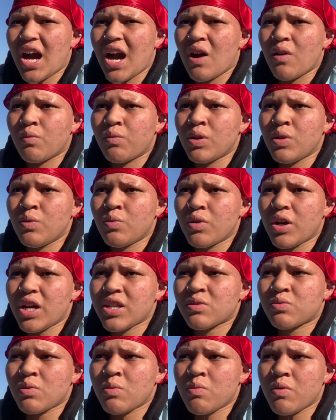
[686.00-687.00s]
We
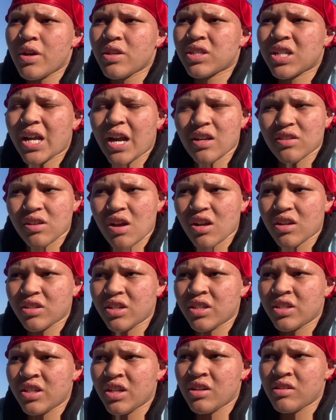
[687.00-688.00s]
was kind of talking
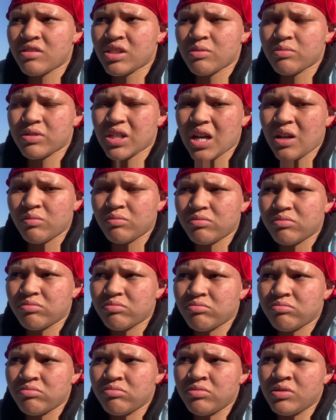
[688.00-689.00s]
again sometime,
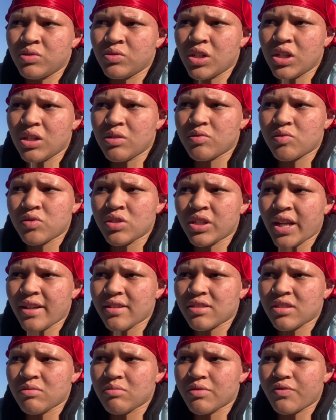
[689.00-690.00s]

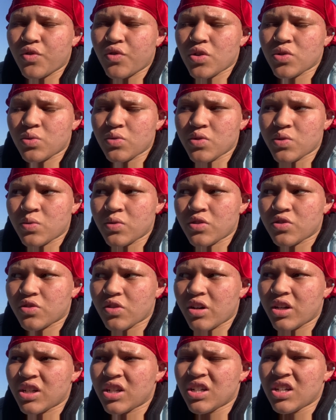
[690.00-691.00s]
2019, before 2020
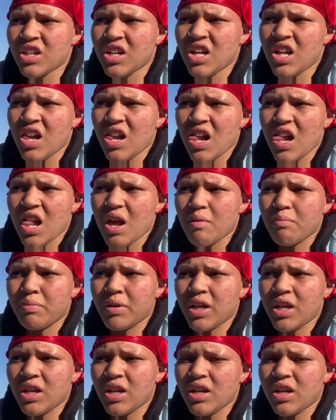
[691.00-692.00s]
started.
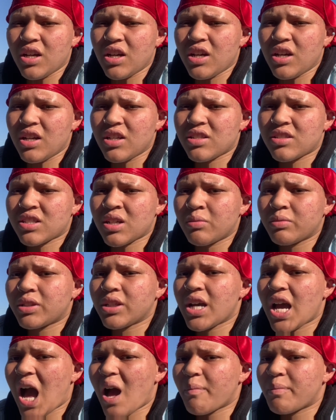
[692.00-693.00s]
But
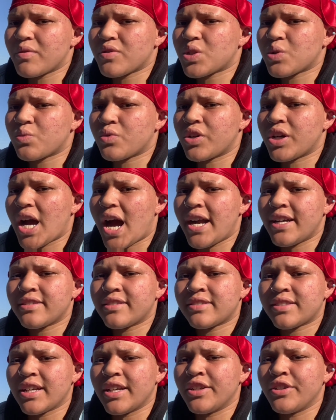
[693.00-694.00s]
something happened to where I
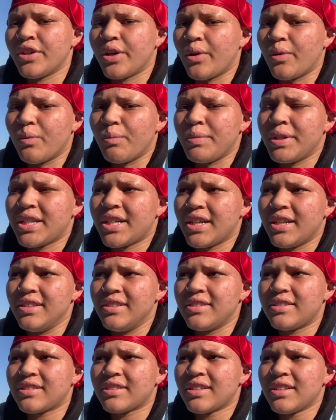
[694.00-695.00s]
said no,
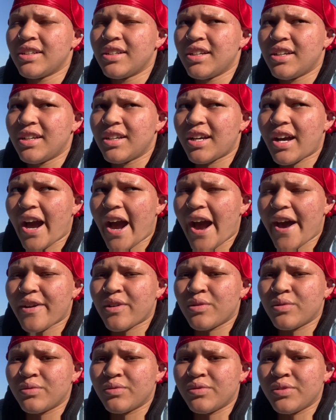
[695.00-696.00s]
because I
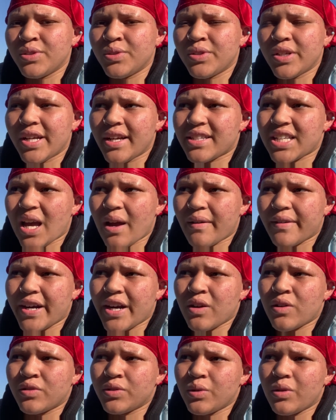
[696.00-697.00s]
don't do that
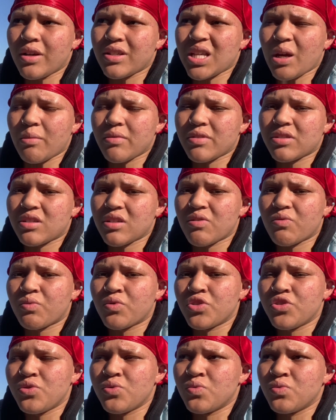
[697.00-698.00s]
type of stuff
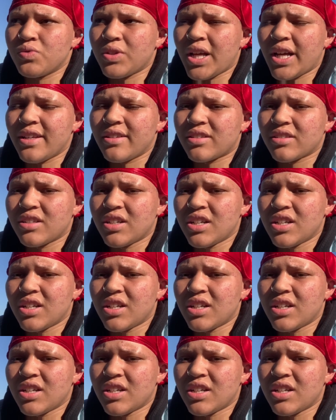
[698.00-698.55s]
when you like